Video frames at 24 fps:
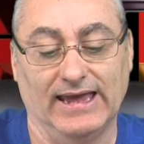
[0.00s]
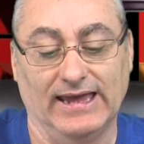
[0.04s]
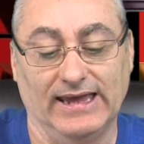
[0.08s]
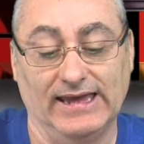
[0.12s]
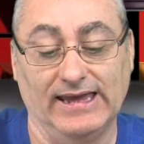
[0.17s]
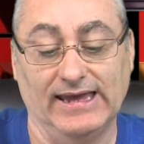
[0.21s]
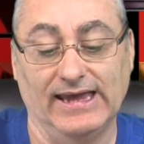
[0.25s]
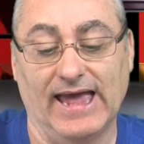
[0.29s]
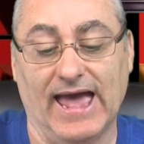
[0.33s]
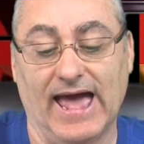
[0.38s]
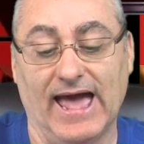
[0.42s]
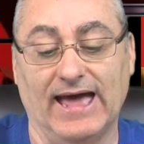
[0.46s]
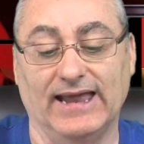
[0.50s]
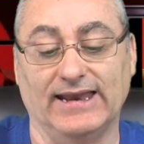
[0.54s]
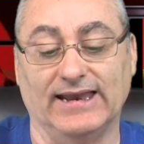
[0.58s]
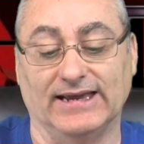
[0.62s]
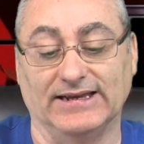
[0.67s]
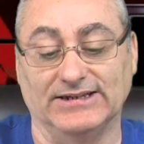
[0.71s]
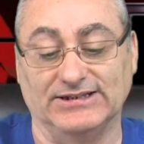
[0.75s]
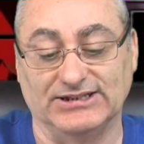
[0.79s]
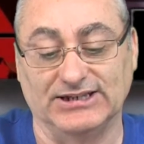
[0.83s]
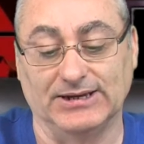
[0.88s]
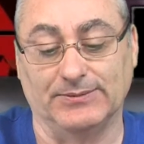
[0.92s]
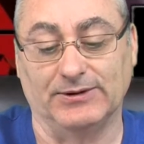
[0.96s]
had
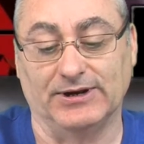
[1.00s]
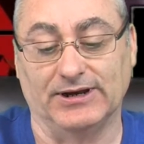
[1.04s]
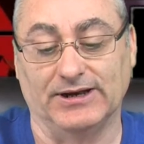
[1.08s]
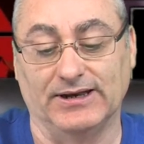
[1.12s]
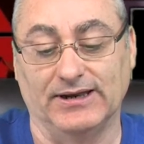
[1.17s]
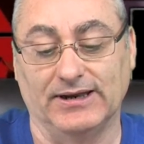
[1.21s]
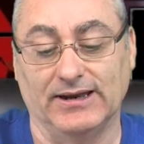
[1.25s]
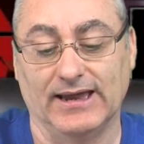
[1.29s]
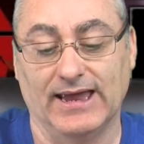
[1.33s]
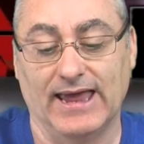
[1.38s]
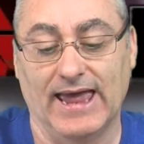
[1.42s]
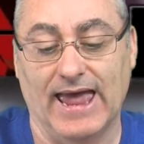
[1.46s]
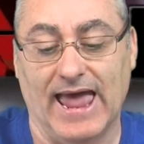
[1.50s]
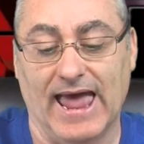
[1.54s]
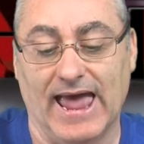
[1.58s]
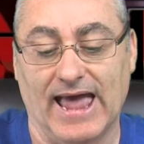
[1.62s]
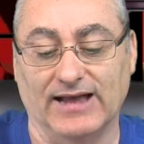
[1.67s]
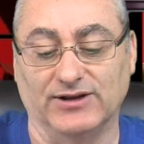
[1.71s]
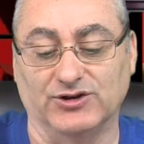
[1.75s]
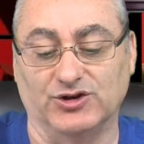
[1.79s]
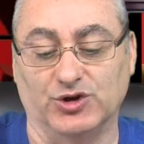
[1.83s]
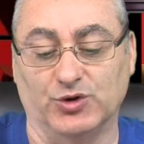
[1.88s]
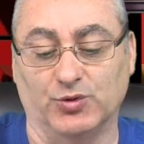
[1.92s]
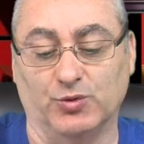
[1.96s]
exhibited
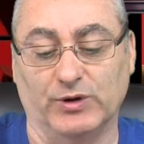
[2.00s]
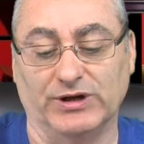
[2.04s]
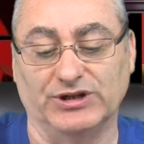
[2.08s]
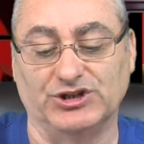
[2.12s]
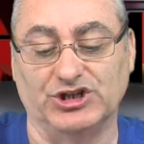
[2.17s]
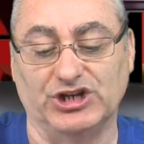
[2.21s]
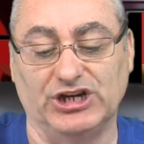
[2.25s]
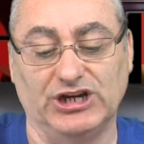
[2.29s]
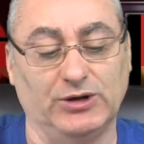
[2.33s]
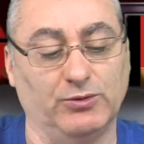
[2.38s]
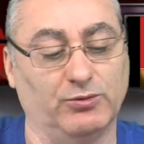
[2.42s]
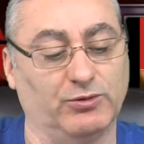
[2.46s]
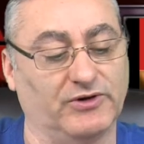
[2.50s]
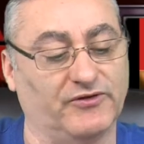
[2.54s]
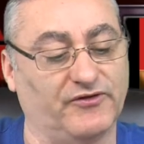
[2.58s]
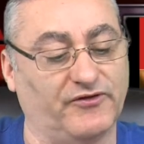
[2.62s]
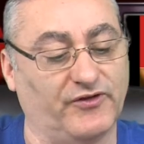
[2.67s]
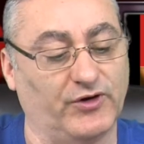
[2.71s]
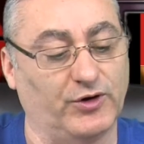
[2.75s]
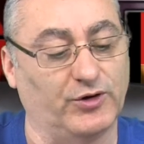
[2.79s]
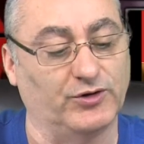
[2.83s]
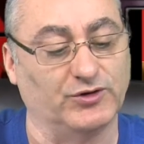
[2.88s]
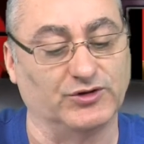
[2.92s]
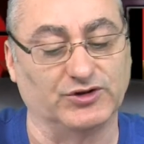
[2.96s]
and to which he
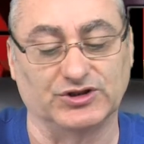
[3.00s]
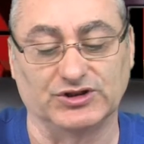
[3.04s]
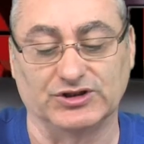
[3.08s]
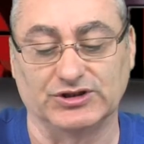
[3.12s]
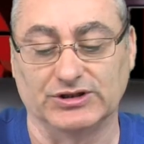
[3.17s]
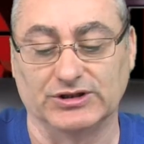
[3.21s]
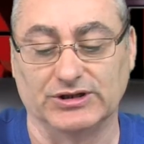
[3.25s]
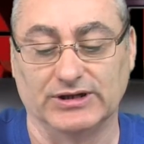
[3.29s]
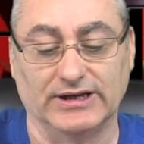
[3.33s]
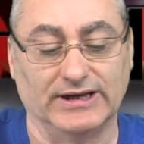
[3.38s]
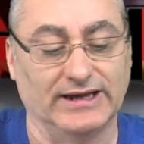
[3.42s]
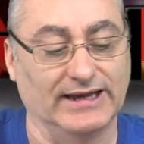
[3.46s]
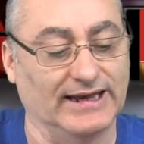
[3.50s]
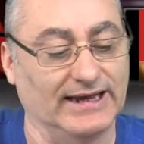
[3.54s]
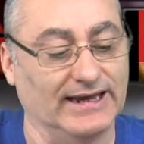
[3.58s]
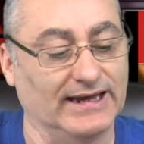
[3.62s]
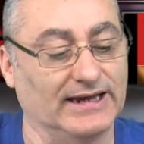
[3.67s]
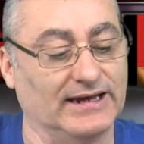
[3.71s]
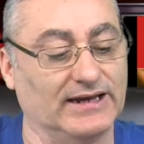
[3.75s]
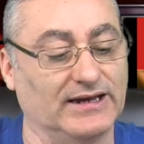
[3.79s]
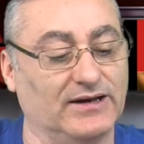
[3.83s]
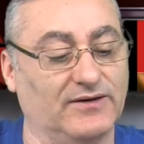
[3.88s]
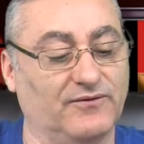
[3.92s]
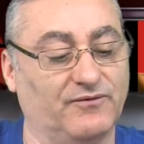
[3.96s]
refers
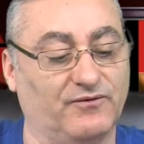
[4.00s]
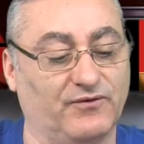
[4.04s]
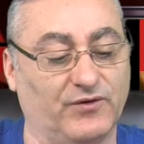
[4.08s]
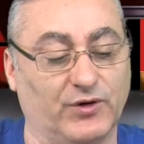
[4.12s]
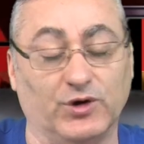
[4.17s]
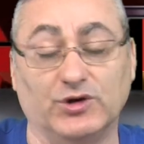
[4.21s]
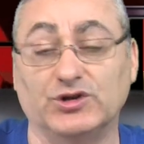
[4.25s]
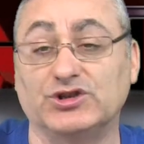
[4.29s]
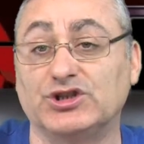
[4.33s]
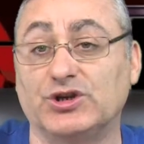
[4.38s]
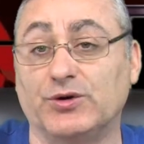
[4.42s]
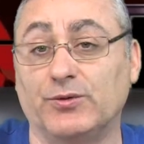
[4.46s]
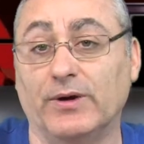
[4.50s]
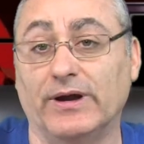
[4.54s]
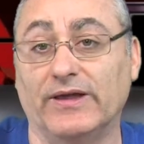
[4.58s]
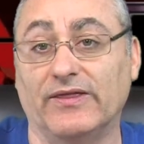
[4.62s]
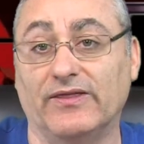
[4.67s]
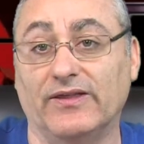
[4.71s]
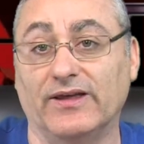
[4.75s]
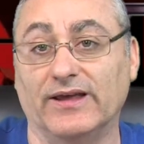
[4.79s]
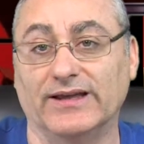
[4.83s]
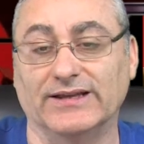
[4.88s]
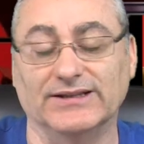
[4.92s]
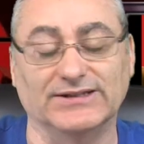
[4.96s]
in 1
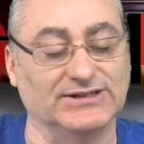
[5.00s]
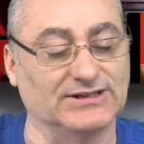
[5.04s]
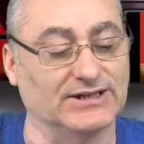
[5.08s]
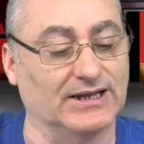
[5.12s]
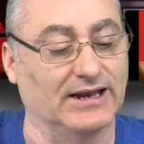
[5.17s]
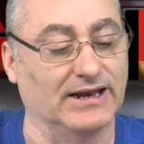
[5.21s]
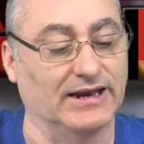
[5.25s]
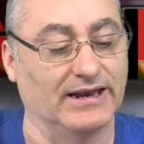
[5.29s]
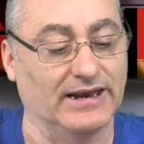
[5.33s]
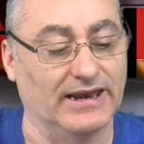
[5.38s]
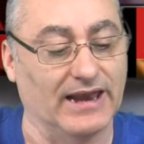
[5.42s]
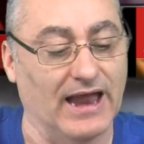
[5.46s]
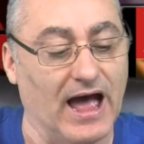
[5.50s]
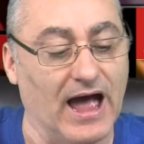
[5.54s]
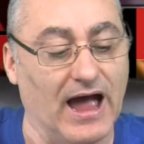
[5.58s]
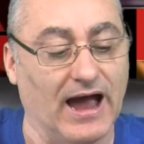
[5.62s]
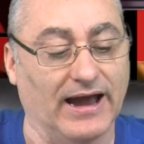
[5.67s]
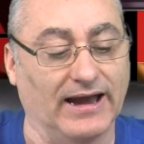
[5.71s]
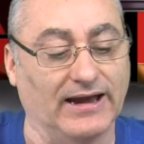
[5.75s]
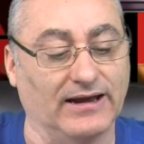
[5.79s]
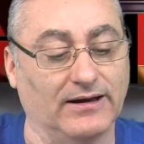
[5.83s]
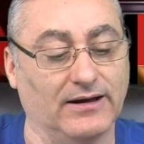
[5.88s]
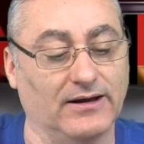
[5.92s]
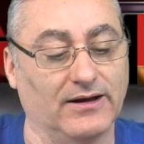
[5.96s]
Corinthians
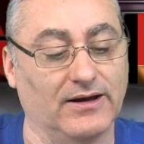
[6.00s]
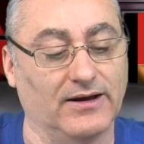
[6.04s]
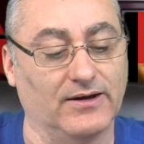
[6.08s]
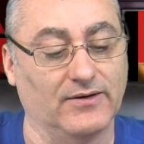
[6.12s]
9,